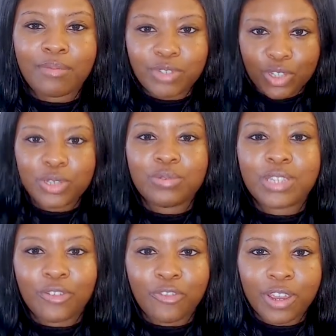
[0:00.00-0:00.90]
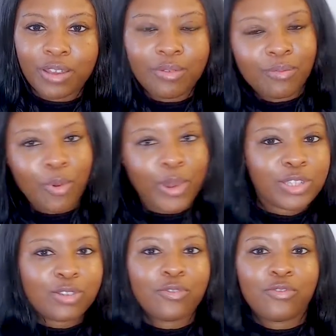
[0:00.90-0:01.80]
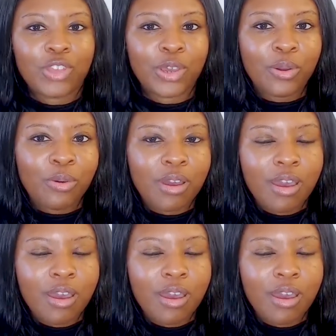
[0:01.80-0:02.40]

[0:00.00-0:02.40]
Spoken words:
2 different points of view,